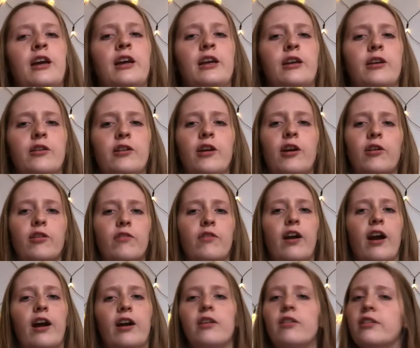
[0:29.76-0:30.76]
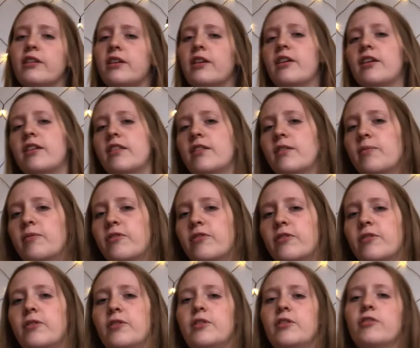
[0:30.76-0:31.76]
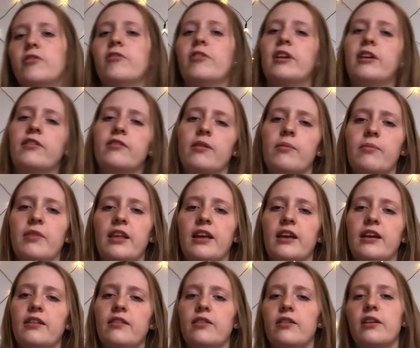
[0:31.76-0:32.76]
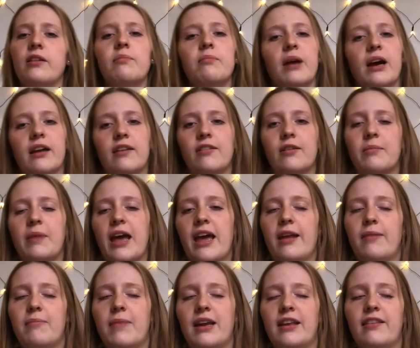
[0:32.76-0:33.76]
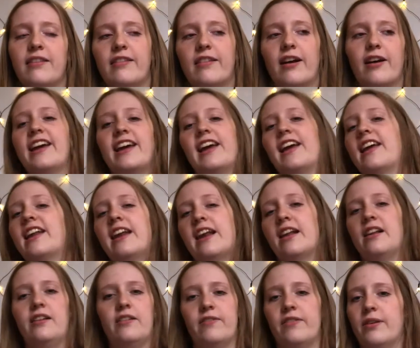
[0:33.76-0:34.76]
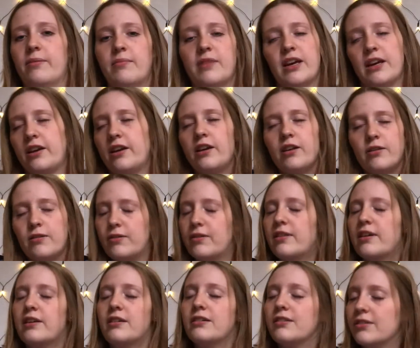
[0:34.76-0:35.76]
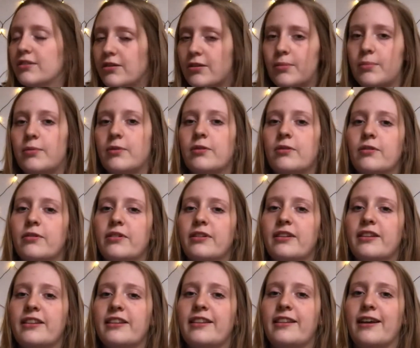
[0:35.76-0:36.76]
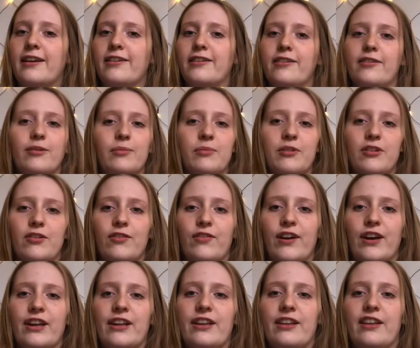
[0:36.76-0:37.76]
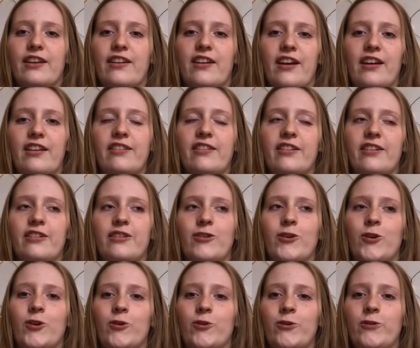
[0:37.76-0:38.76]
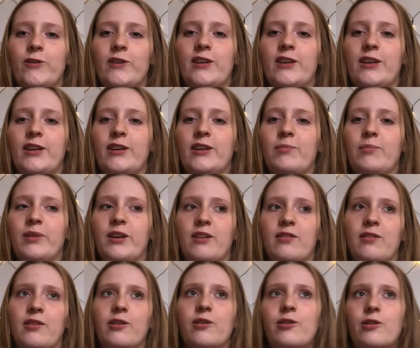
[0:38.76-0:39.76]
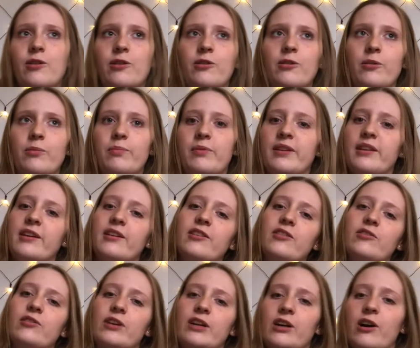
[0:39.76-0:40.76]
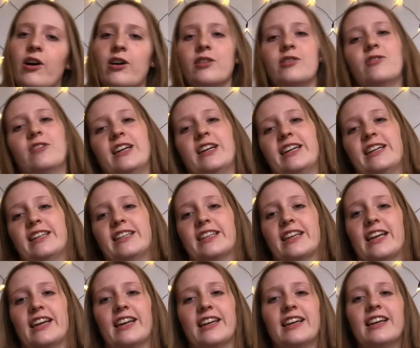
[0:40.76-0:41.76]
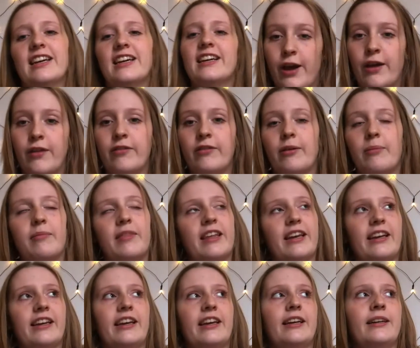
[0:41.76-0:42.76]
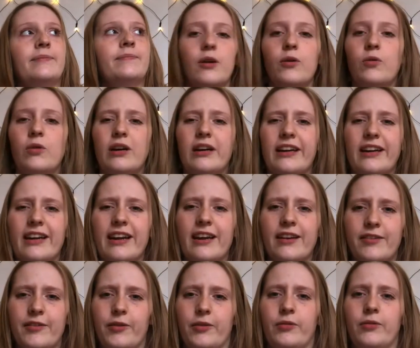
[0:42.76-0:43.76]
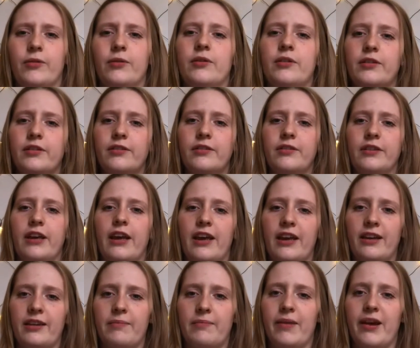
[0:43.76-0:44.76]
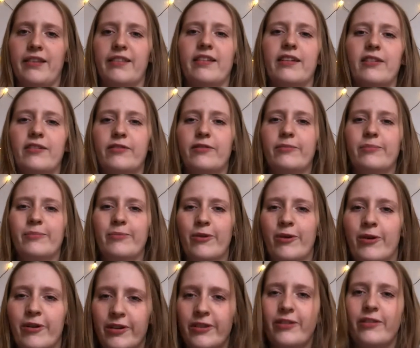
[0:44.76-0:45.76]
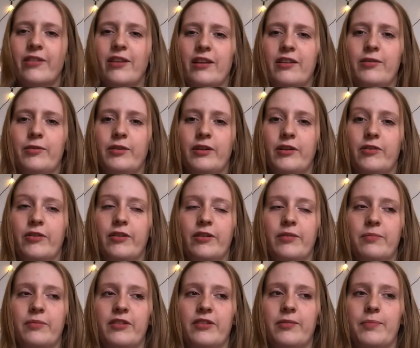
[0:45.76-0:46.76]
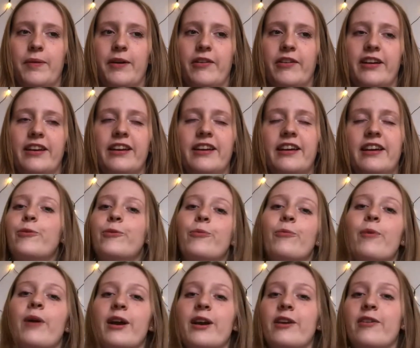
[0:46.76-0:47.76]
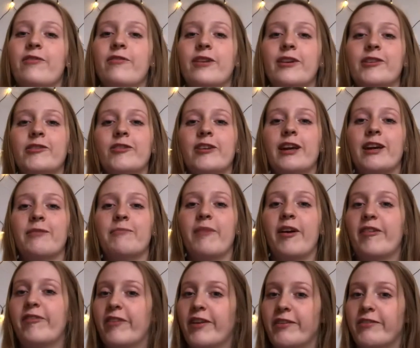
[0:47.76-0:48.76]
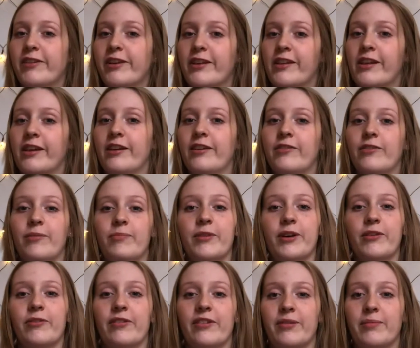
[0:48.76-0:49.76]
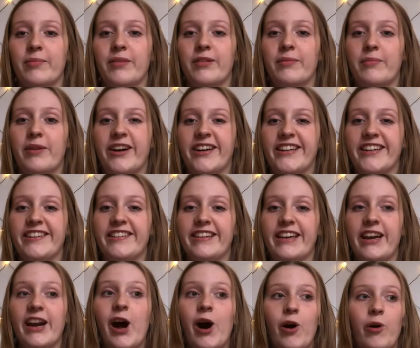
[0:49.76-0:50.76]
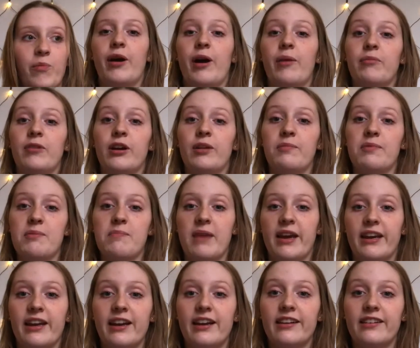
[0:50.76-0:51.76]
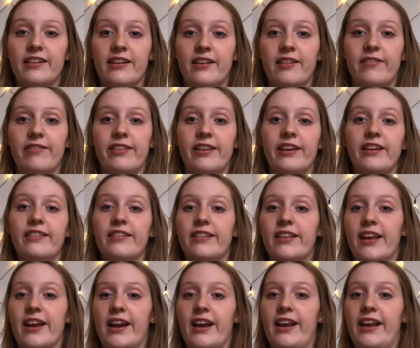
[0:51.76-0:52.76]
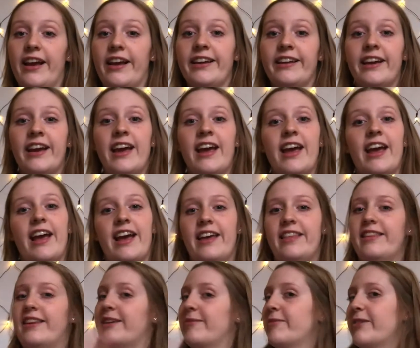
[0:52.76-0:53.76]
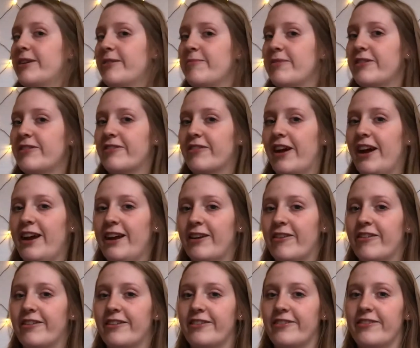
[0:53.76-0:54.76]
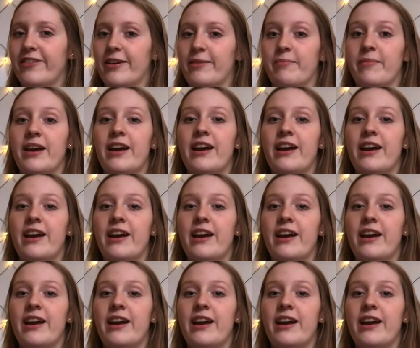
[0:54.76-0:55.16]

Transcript: You go around, you eat some food, you drink some things, you can buy some handmade stuff. And I love them. They're cute, they're adorable. They're so much fun, they're nice and cozy because you're cold, but then you drink hot drinks. And so I'm thinking, what can I do to get myself more into that Christmas spirit? Why not recreate my favorite things from the Christmas markets at home? I'm gonna be making a ton of things that I like, and then I'm gonna be trying all of them.